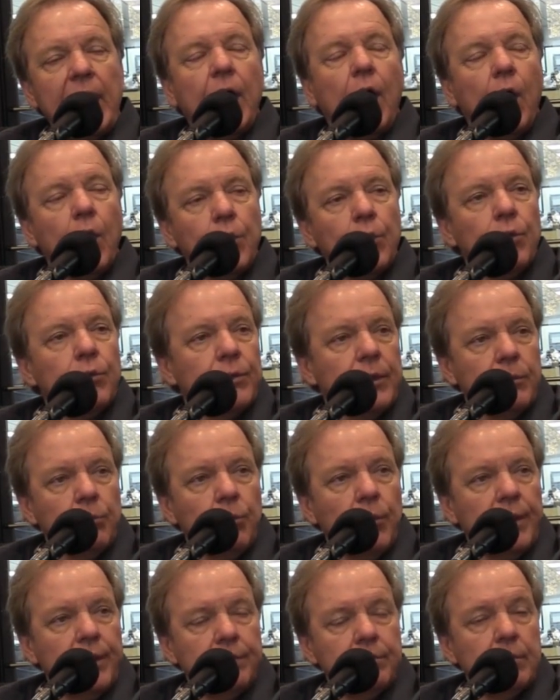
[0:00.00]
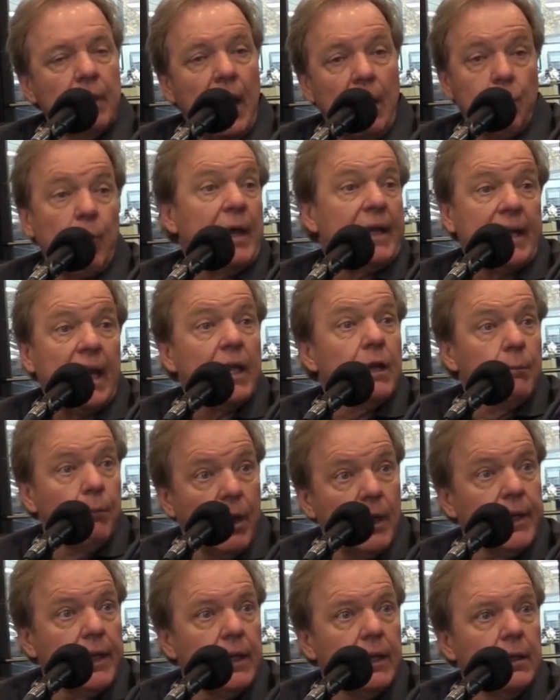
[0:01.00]
harder than when I ran out of
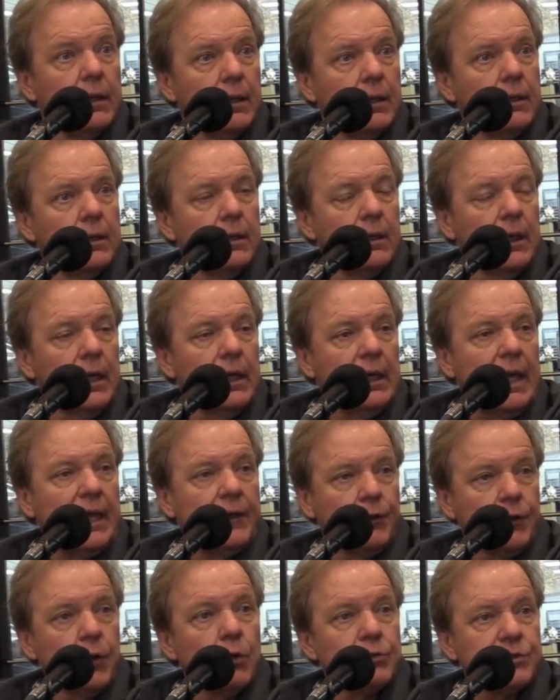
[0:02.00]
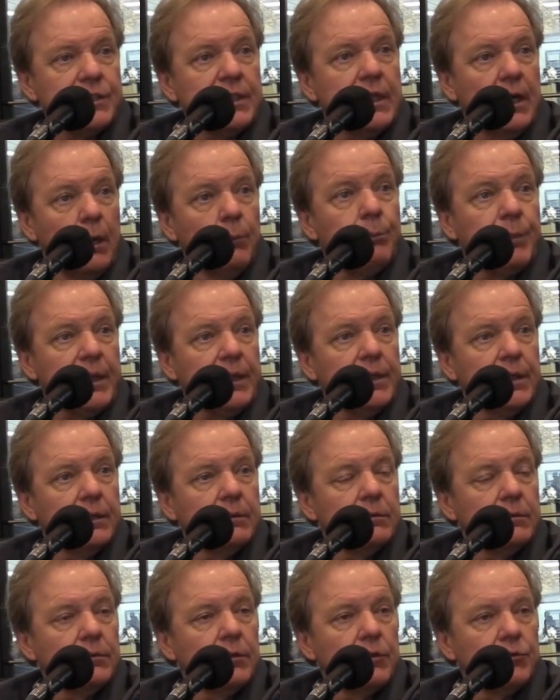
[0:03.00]
money and had to go see Humpy
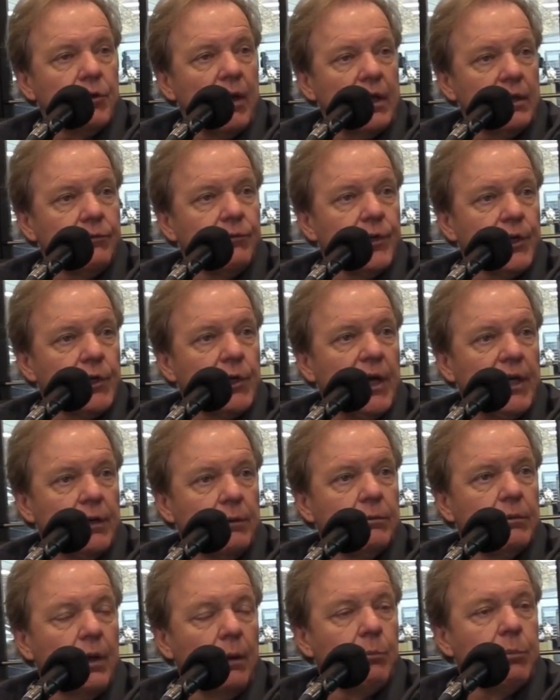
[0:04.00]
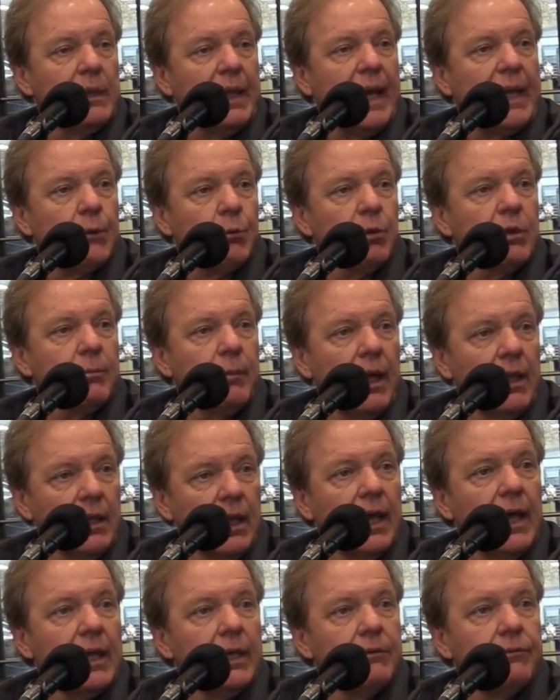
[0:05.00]
to try to figure out a plan with my
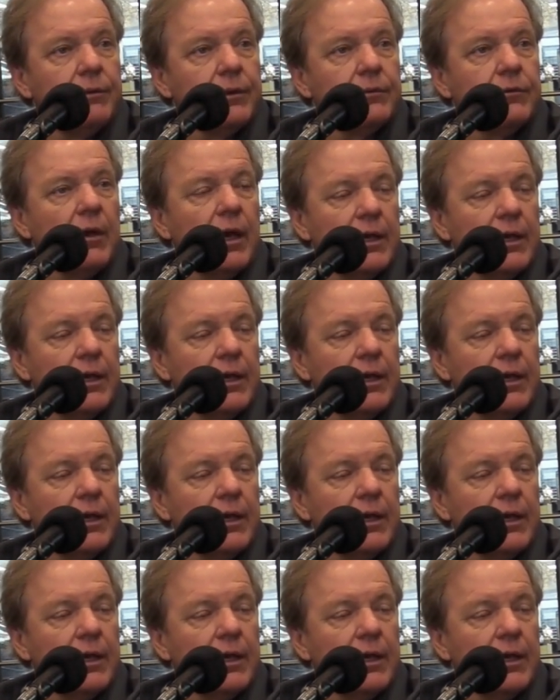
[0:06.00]
life and